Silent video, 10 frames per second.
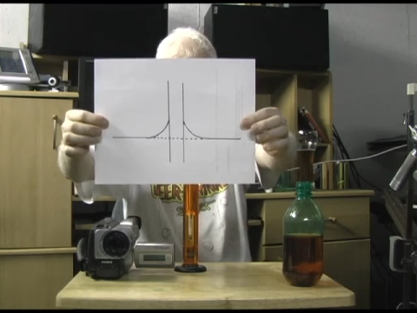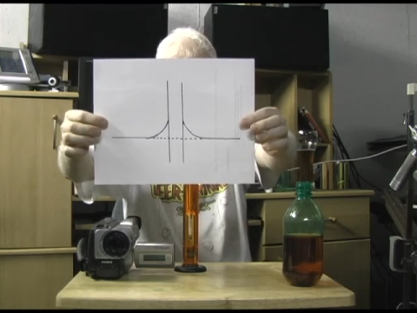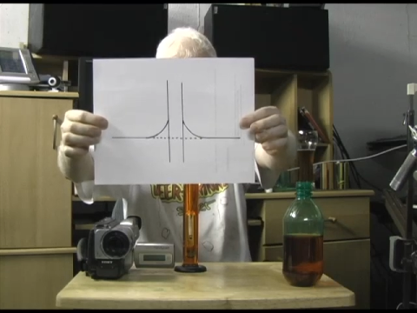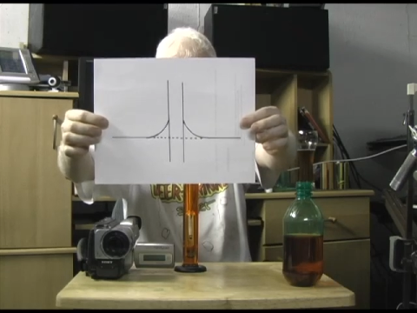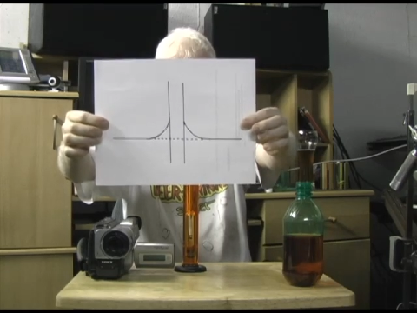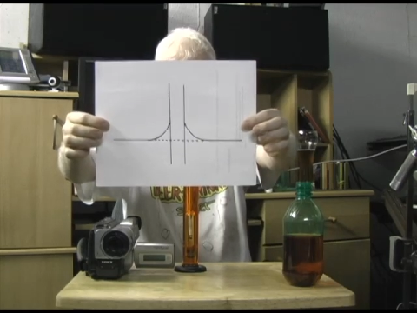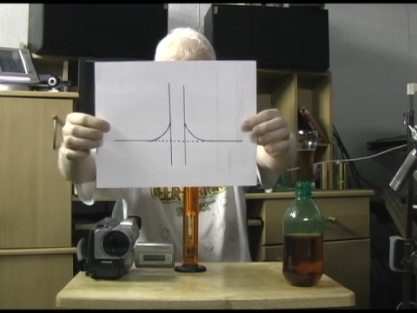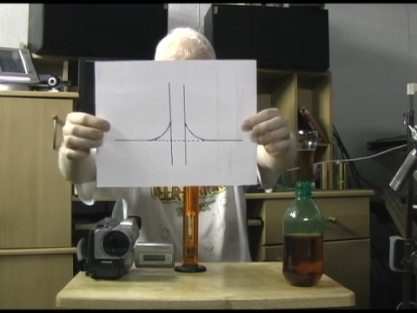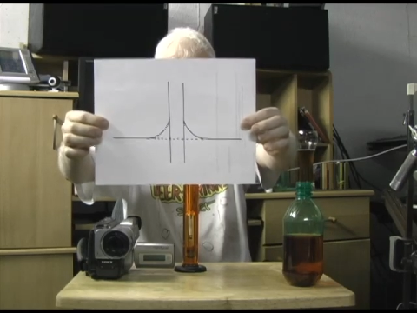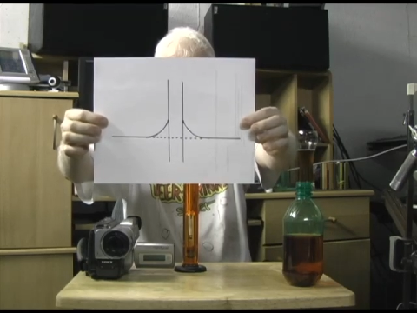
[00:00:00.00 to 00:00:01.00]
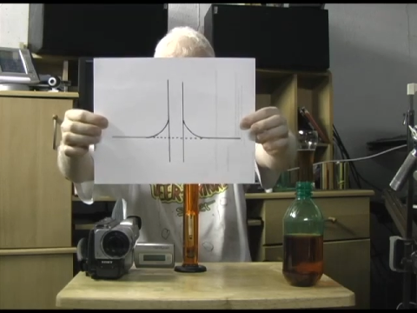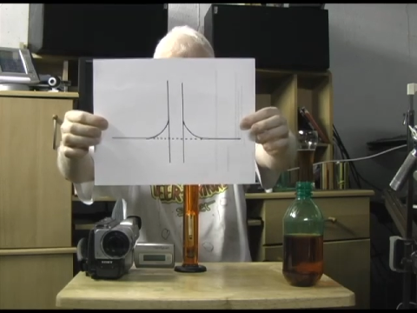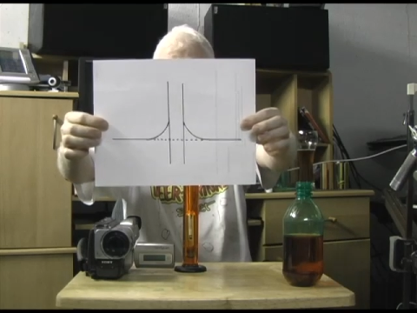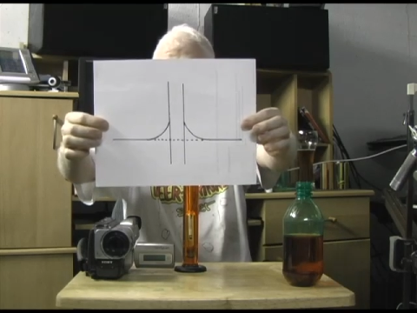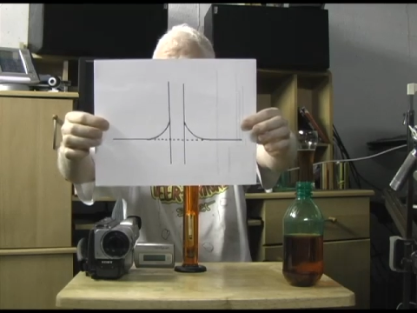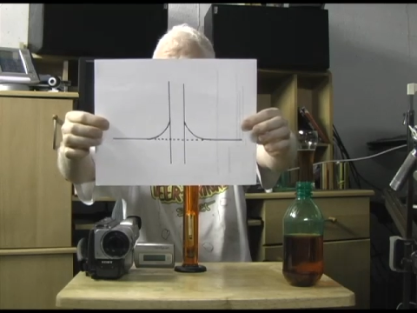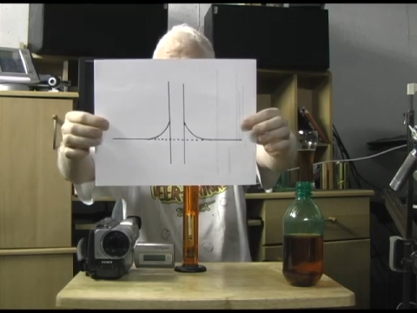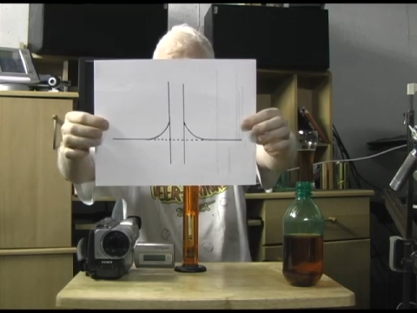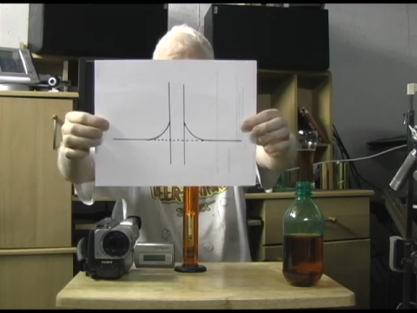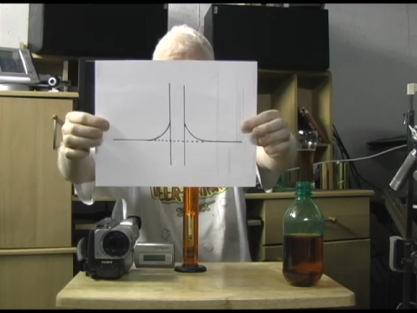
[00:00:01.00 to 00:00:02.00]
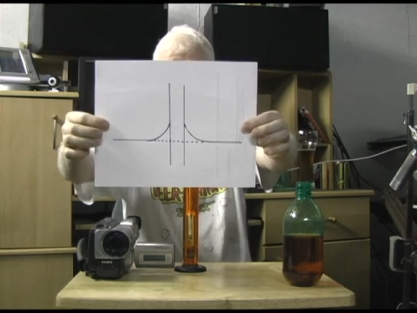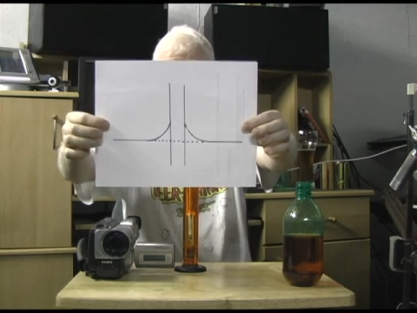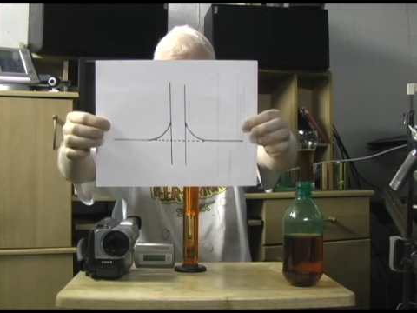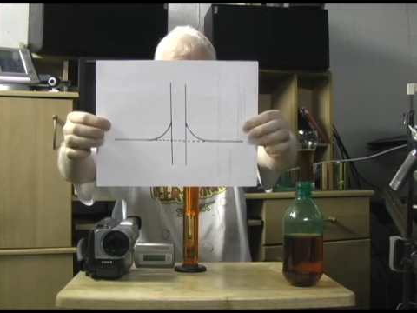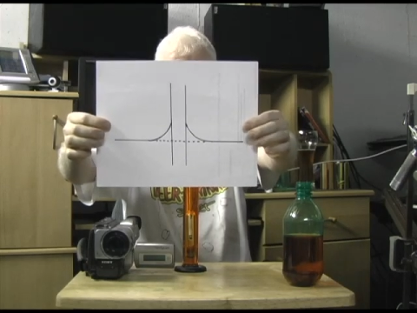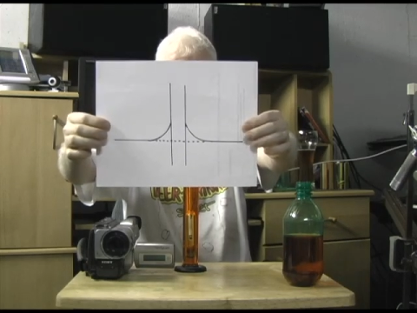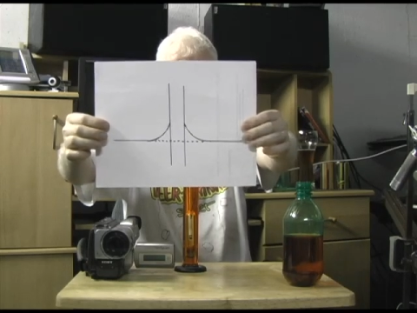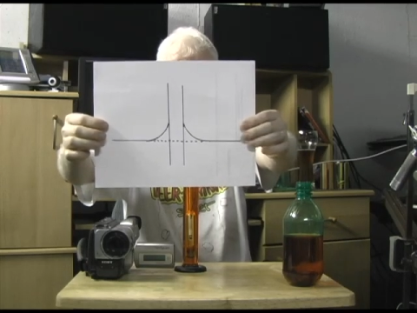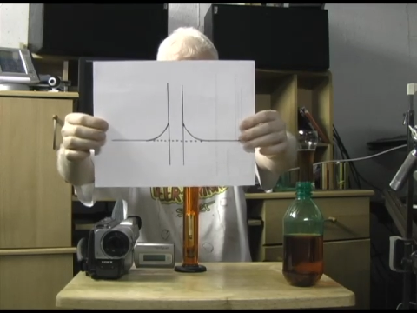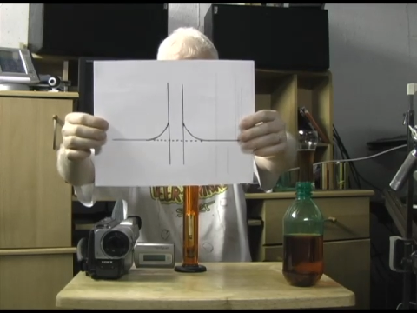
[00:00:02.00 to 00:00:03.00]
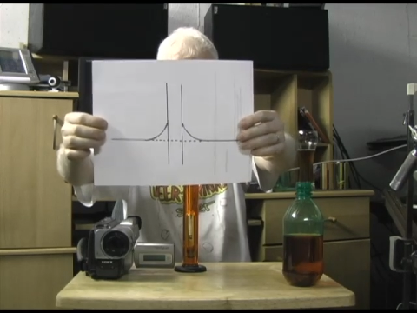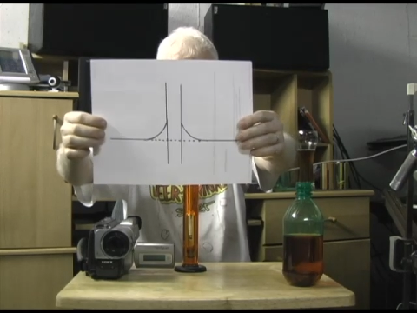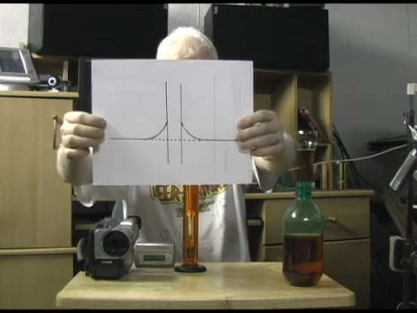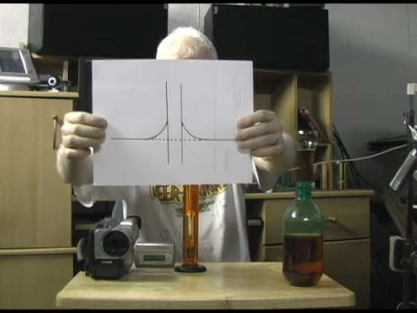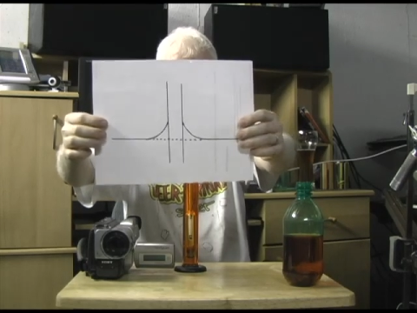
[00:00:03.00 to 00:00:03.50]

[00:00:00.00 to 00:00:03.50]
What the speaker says: No face is visible, so there are no lips to read.